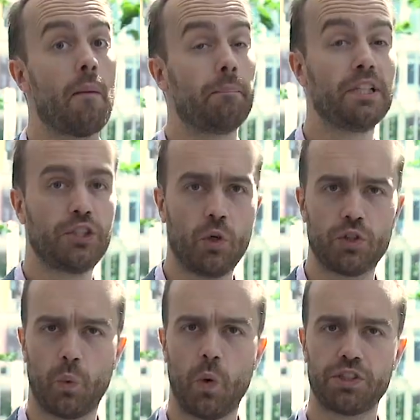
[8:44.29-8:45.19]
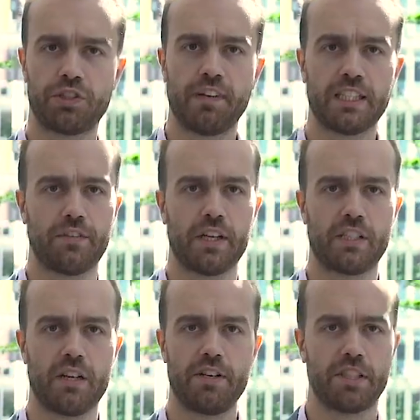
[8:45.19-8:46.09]
Be sure to watch the rest of our
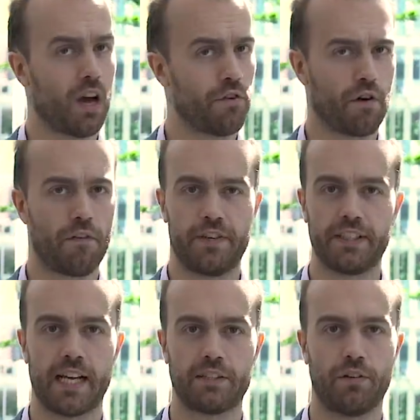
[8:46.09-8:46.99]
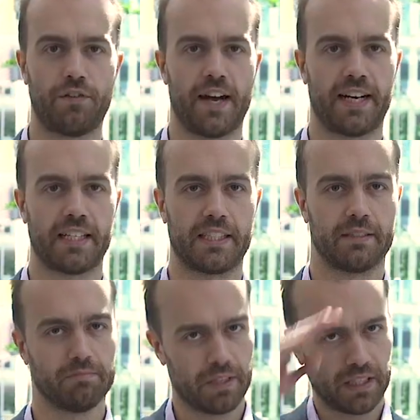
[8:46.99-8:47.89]
series over at
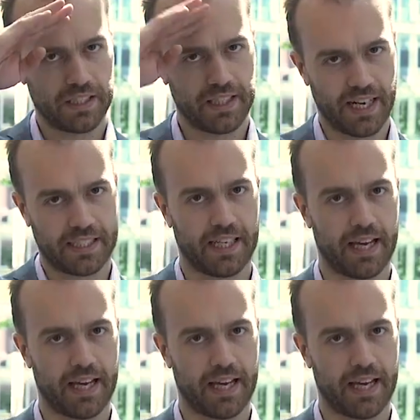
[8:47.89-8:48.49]
fintech.finance. See you next